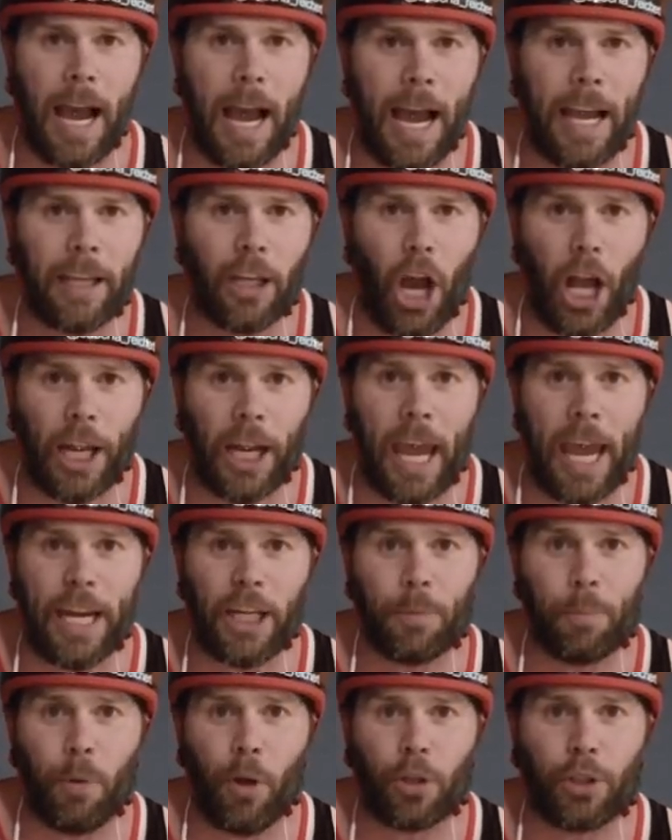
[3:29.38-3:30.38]
I got an
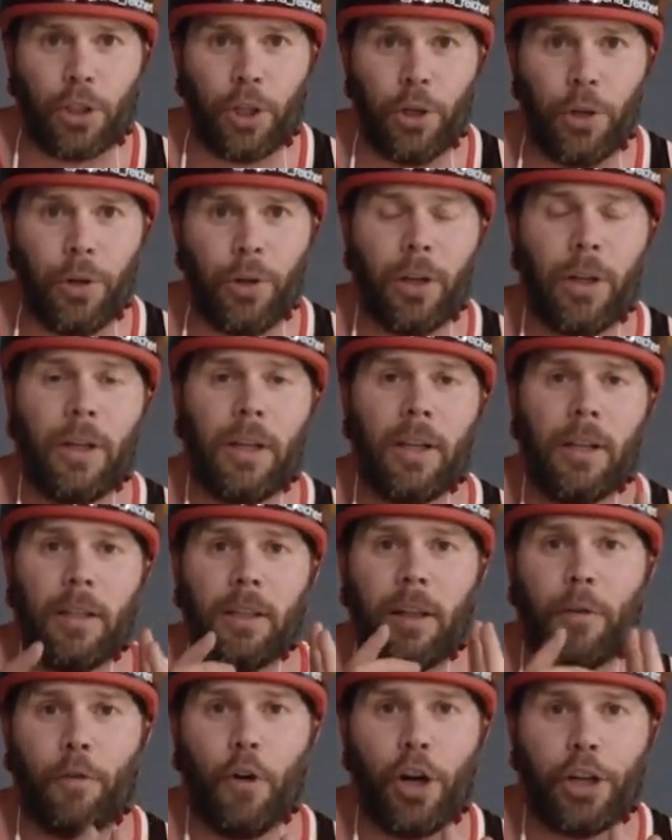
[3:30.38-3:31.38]
H block 2,
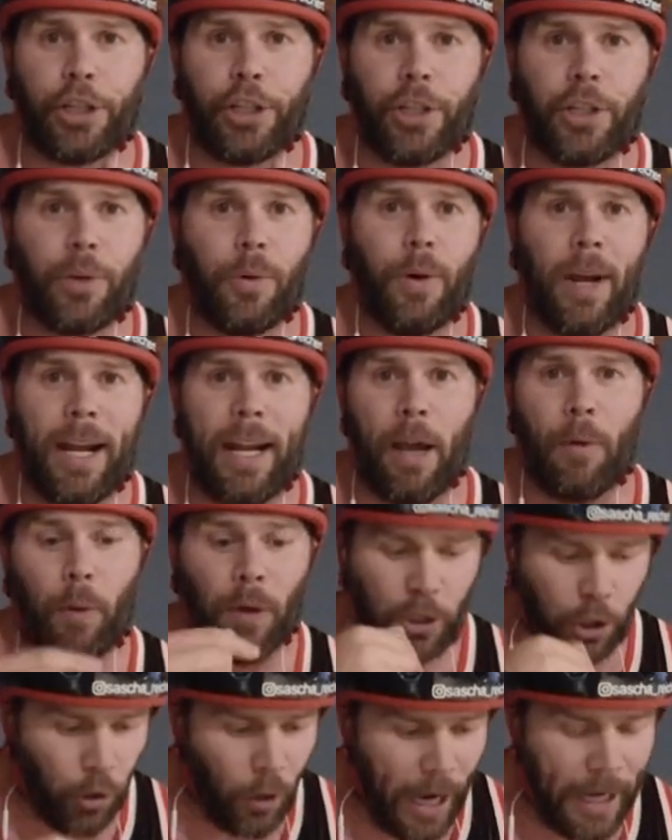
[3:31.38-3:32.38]
the version 2, and I
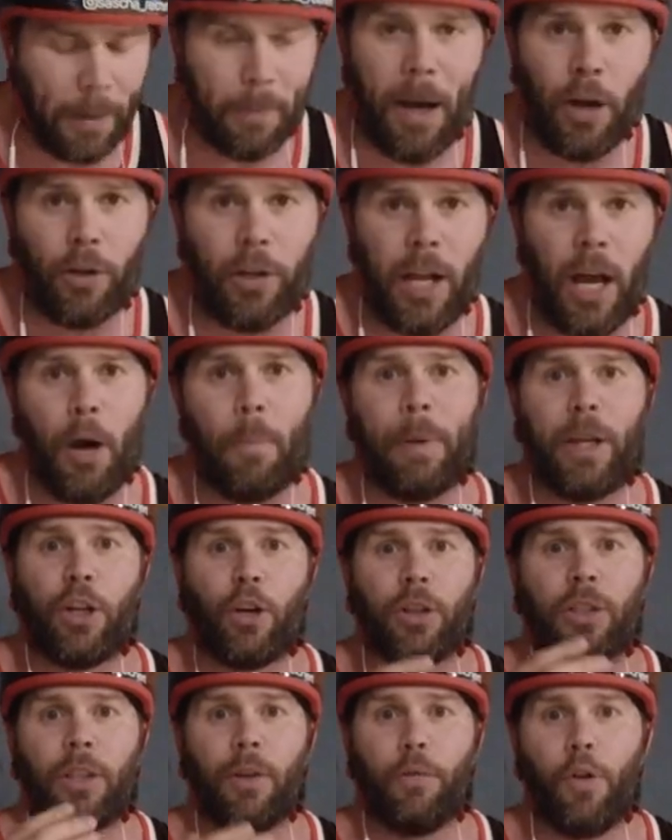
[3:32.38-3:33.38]
will try them out now
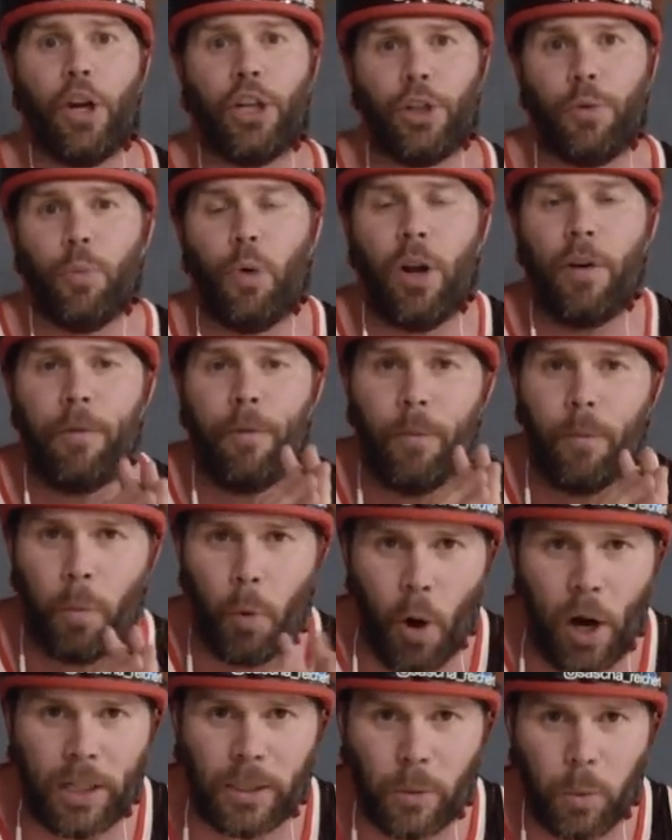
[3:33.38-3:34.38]
because the version 1
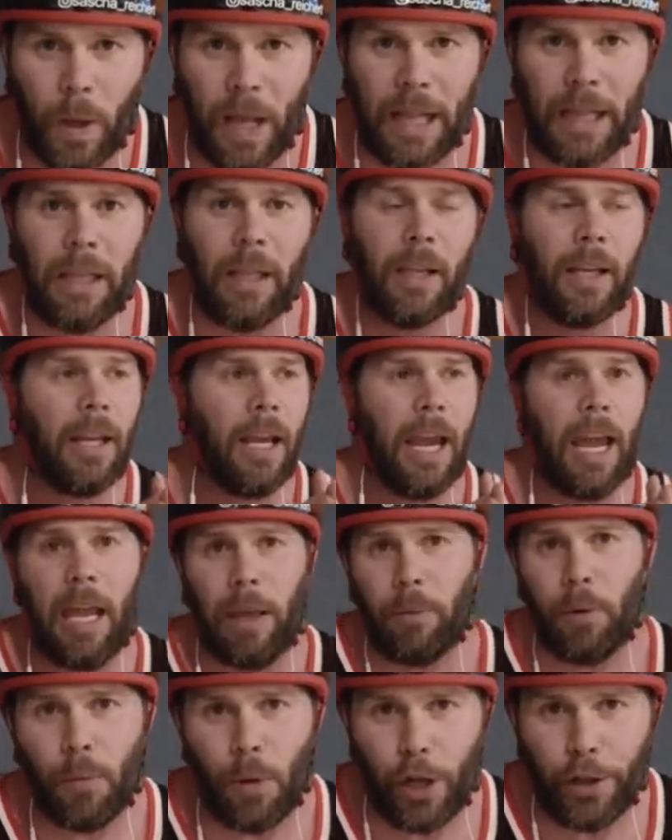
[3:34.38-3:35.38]
works well.
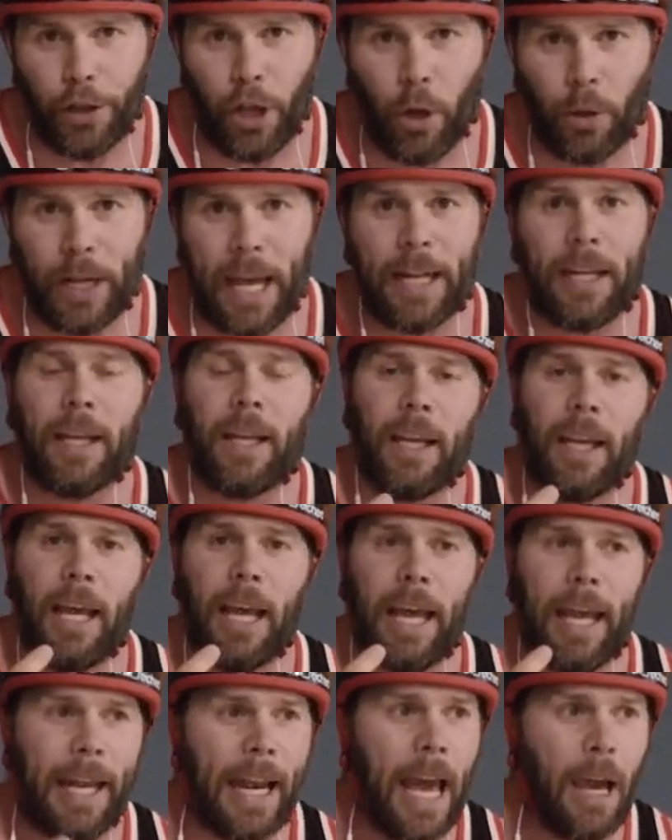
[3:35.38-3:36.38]
Everyone know that.
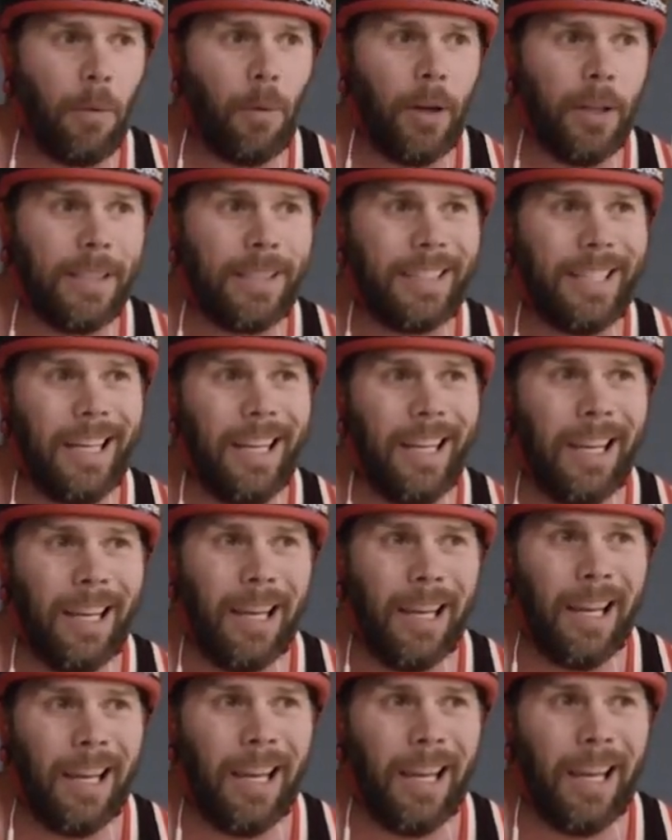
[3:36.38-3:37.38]
And I want to see
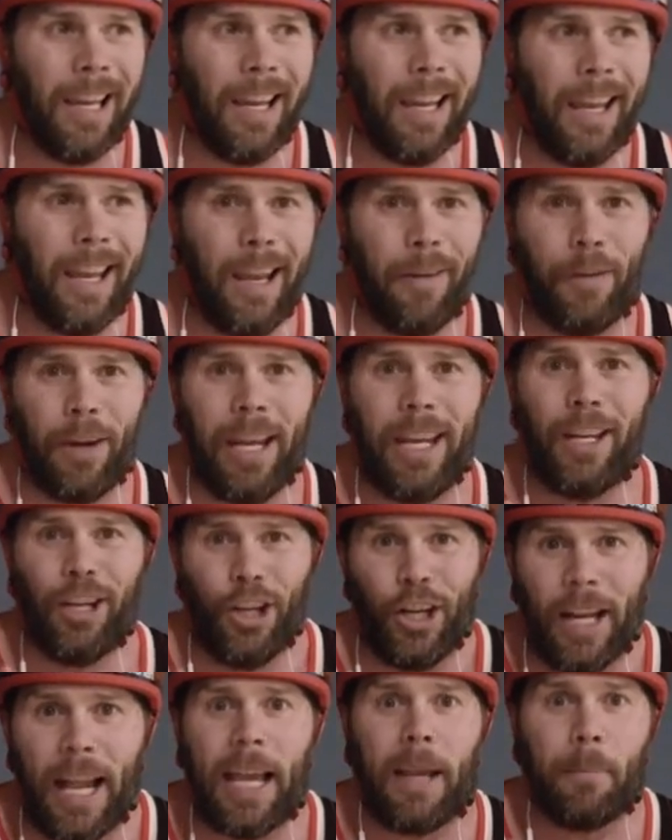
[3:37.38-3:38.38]
if an
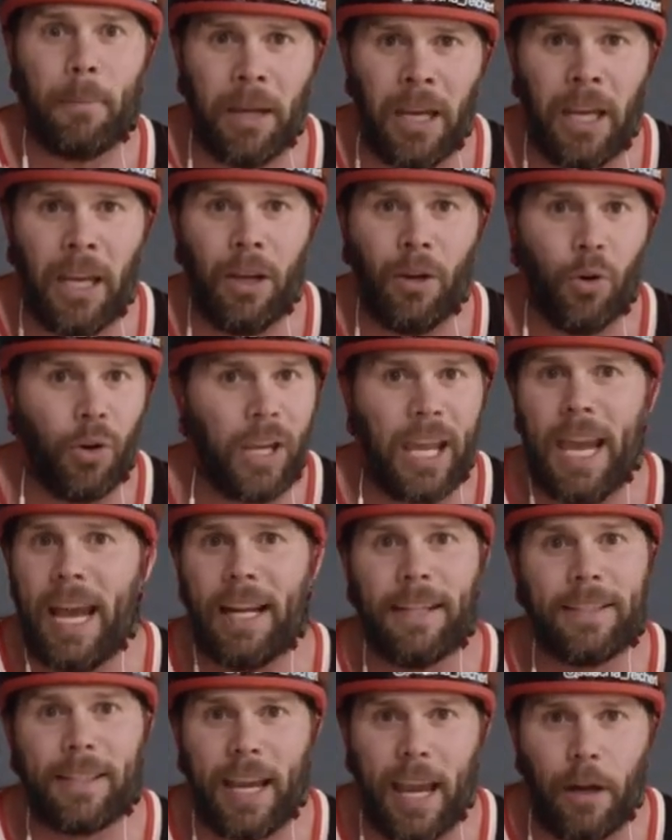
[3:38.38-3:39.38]
idiot like me who
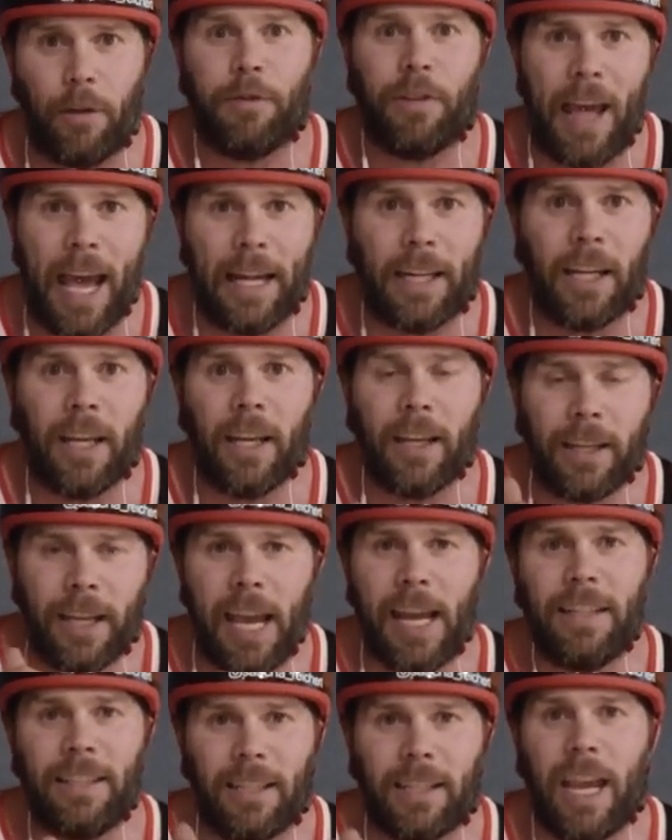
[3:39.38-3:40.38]
can't skate flat
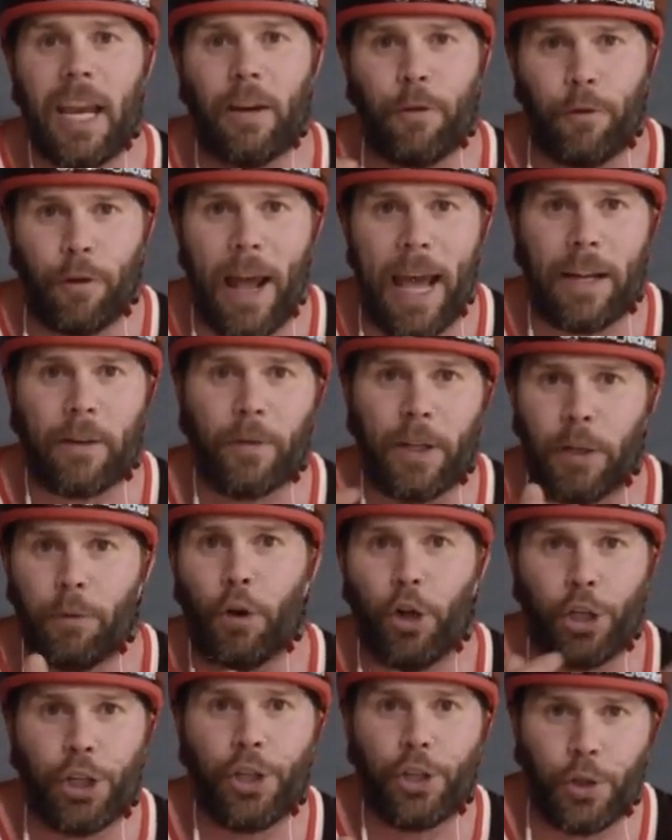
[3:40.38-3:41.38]
can skate flat with a
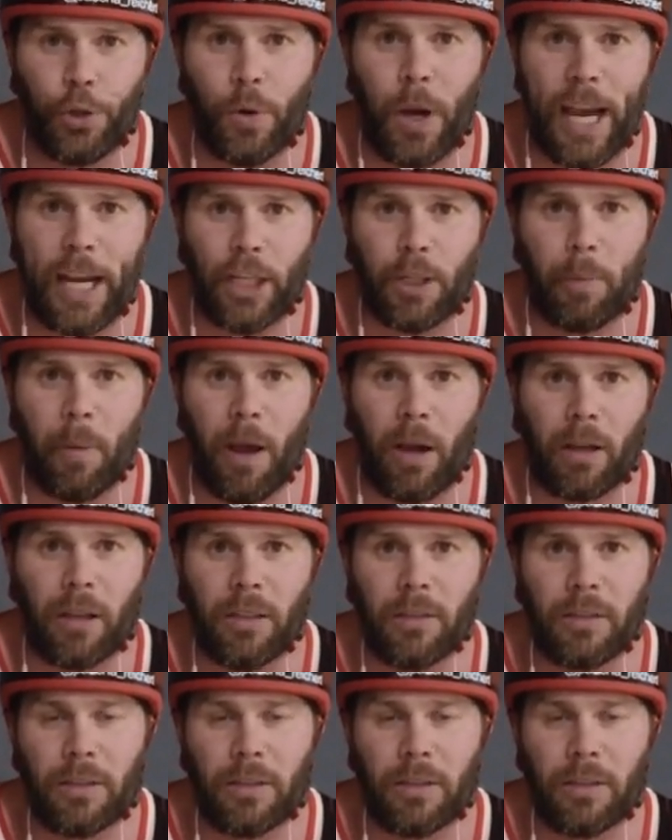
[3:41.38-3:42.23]
version 2 H block.